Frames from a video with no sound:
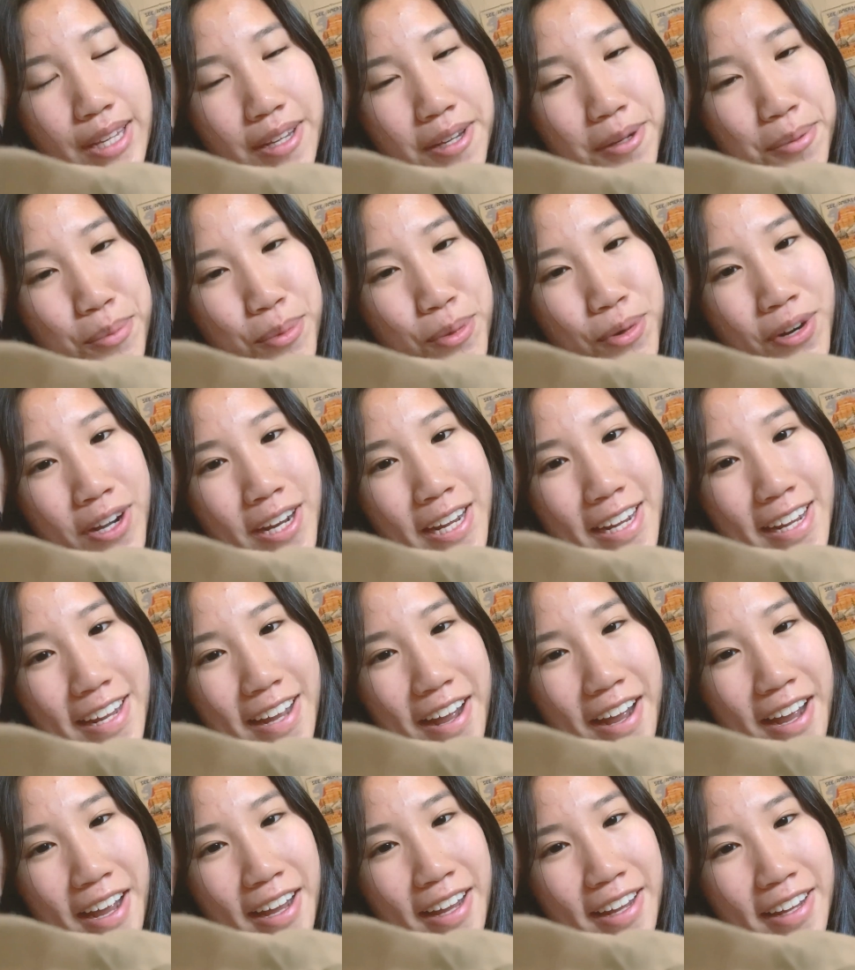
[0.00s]
Good morning
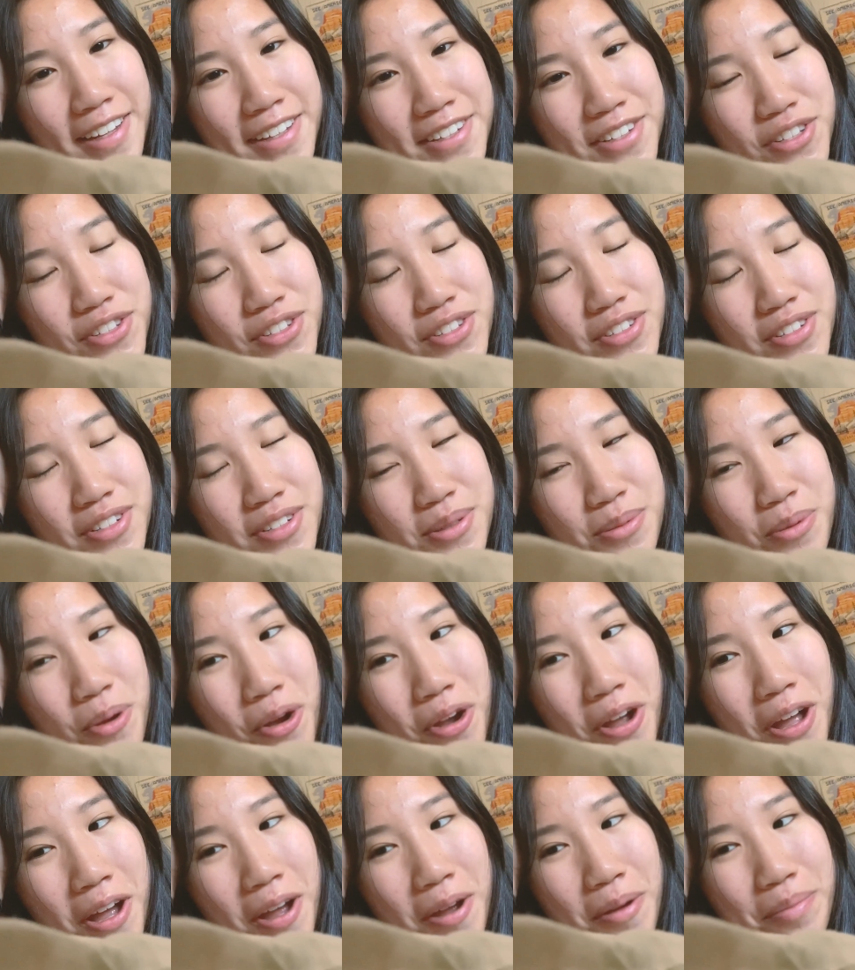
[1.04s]
guys, just
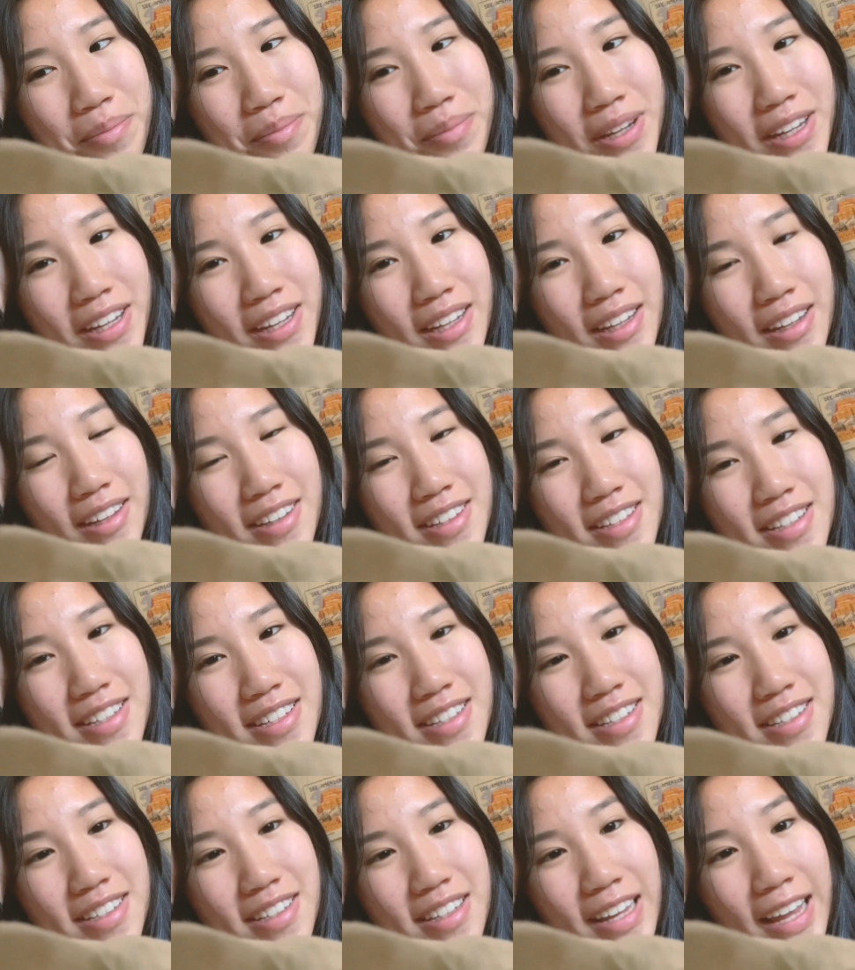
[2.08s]
woke up.
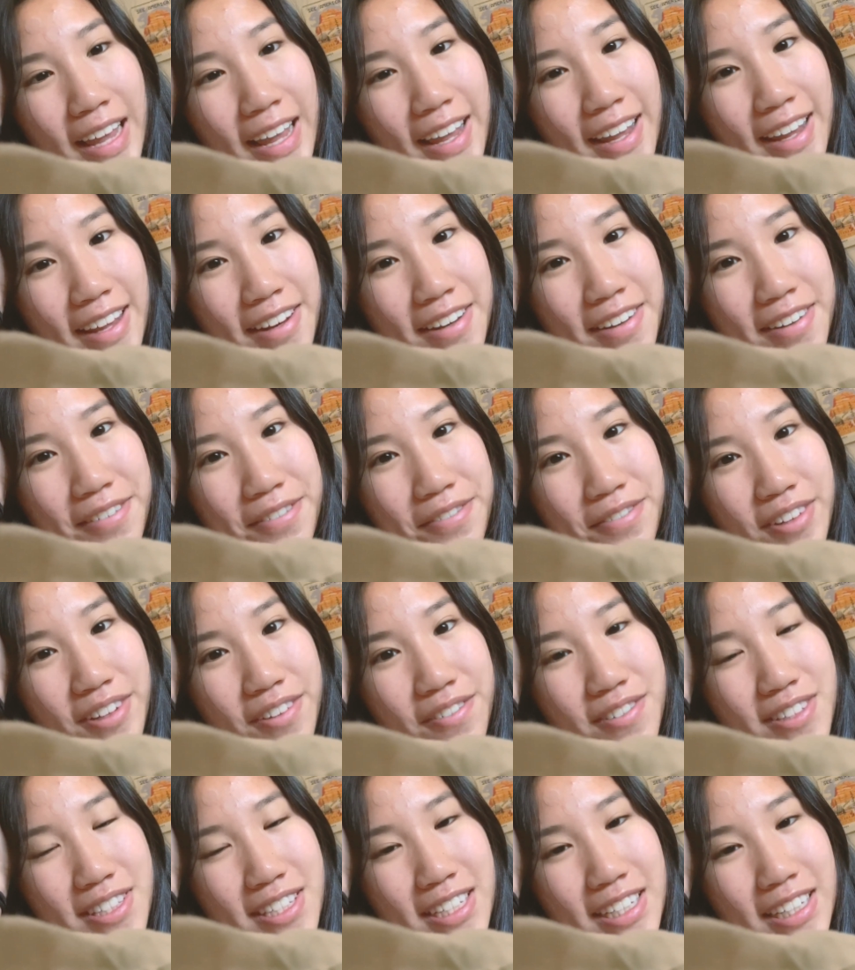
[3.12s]
It's eight
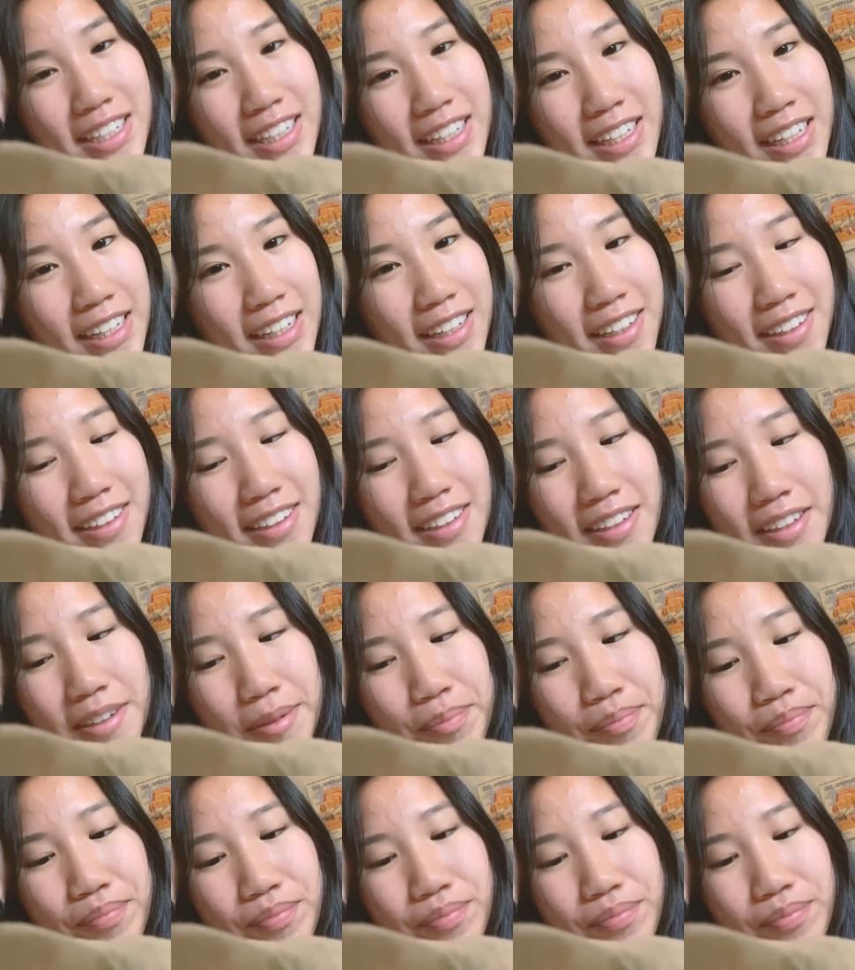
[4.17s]
fifteen.